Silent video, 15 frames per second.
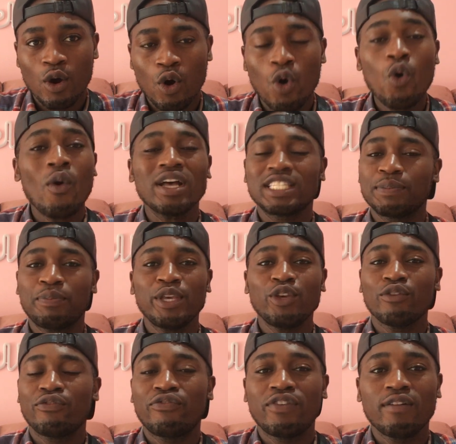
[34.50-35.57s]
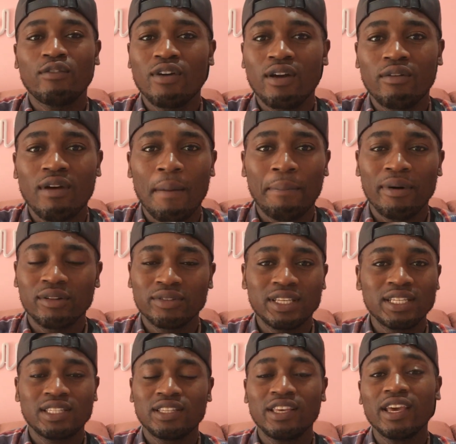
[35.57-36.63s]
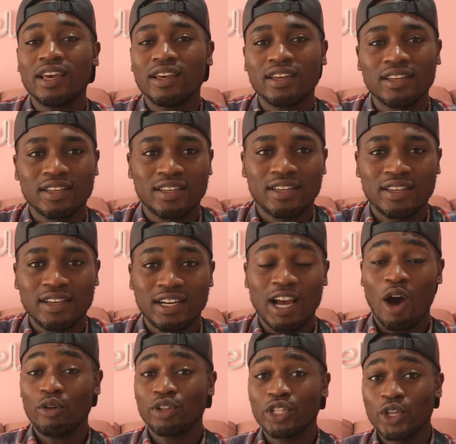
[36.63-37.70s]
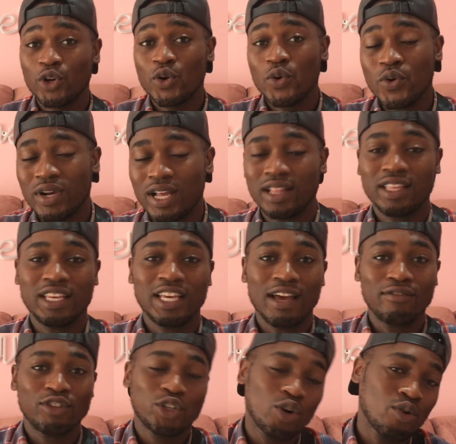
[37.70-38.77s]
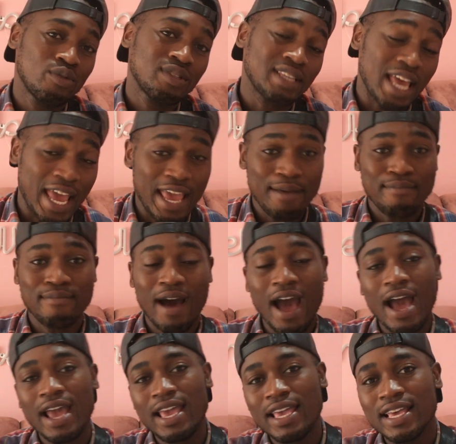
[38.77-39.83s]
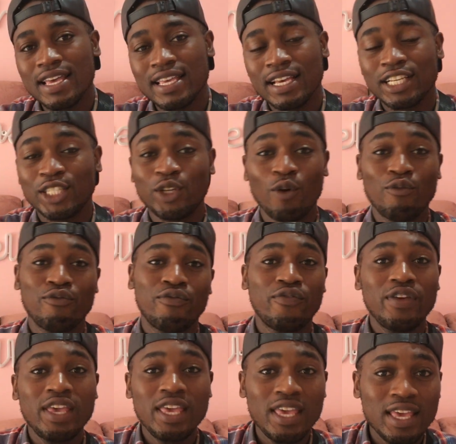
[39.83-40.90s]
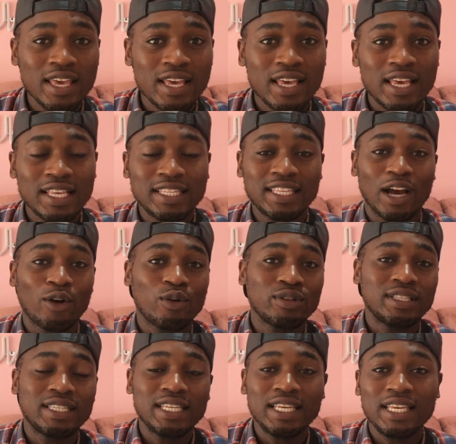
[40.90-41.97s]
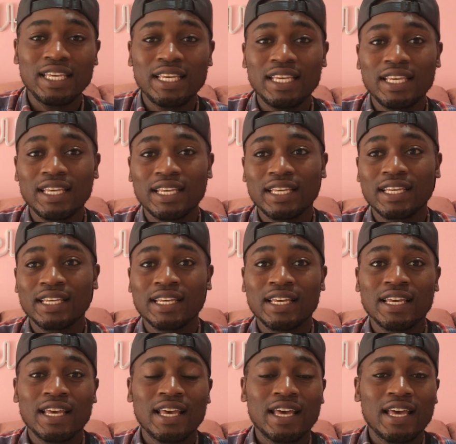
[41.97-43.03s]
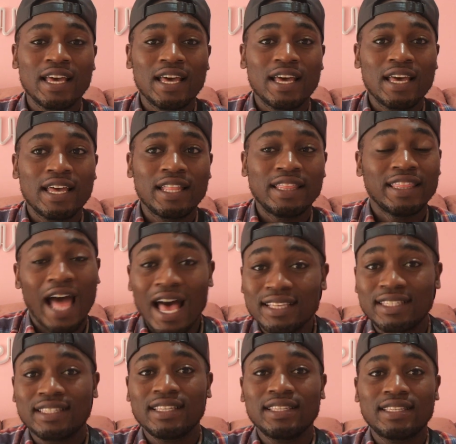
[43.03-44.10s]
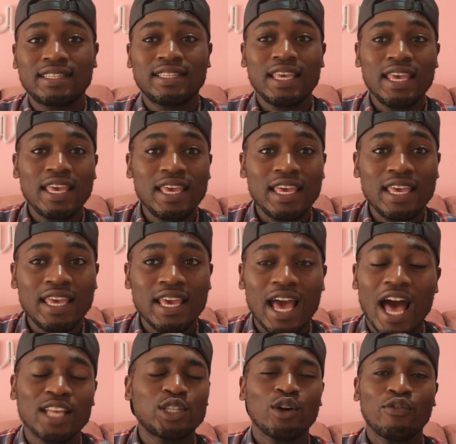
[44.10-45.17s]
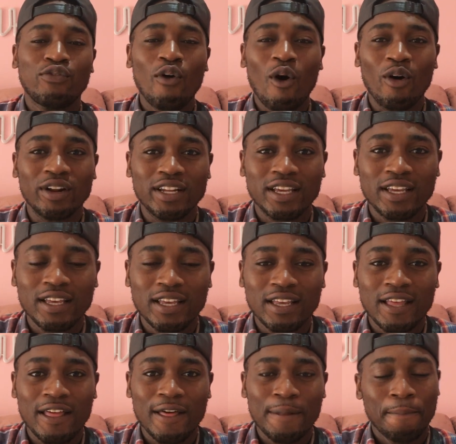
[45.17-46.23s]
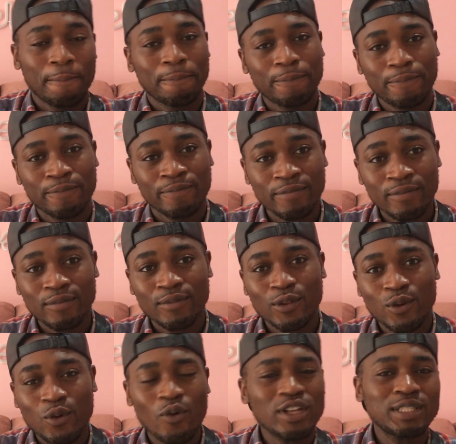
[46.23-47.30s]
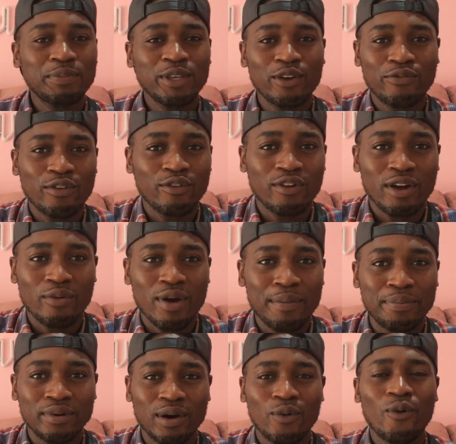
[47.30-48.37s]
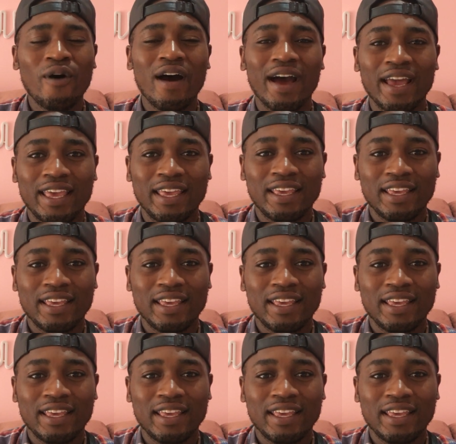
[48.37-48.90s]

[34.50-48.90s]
who has been your favorite rapper this year? Kao Denero, Gab Jones, AMI, Jovi, Sakodi, Nasty C, and so forth. Who has been your favorite rapper and why?